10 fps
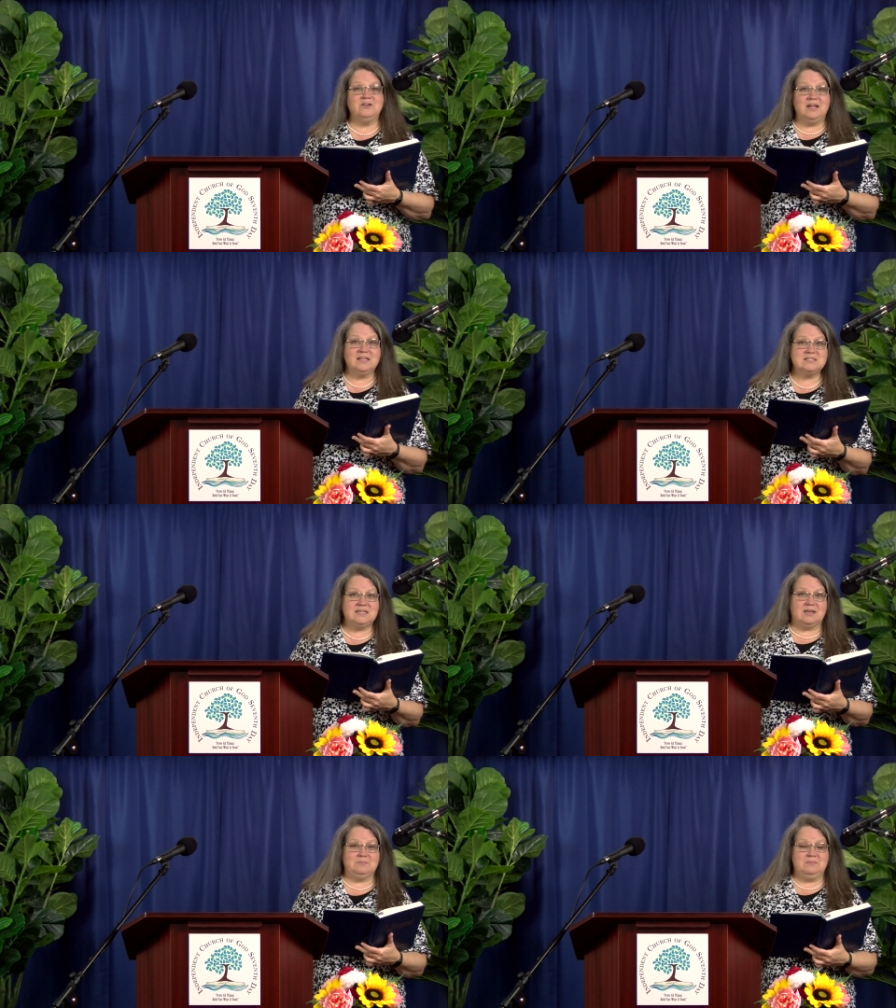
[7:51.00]
next
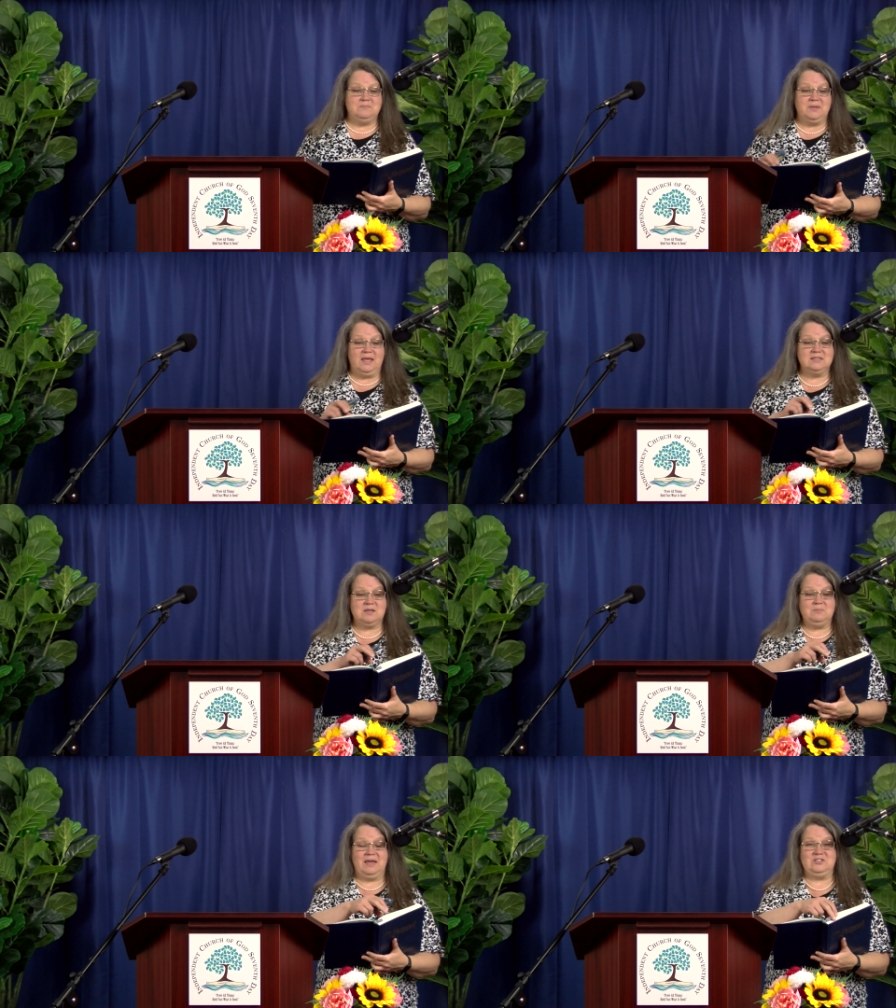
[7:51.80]
hymn is
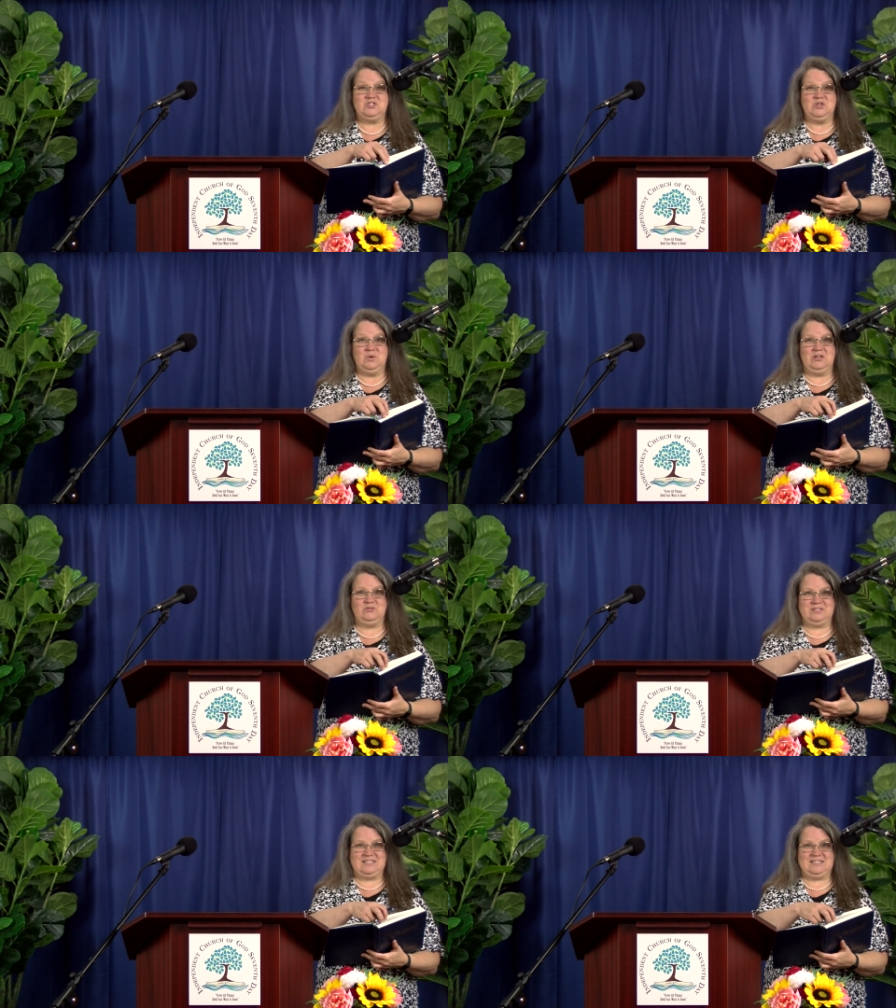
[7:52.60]
on page
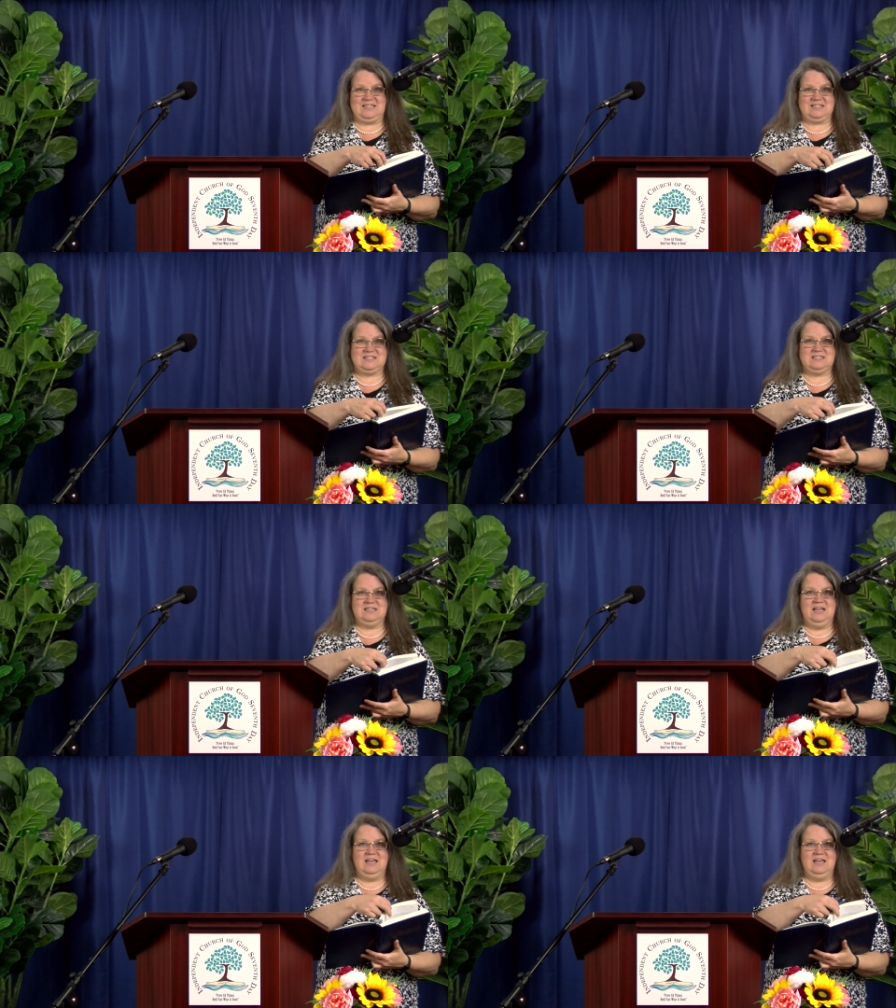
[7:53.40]
206,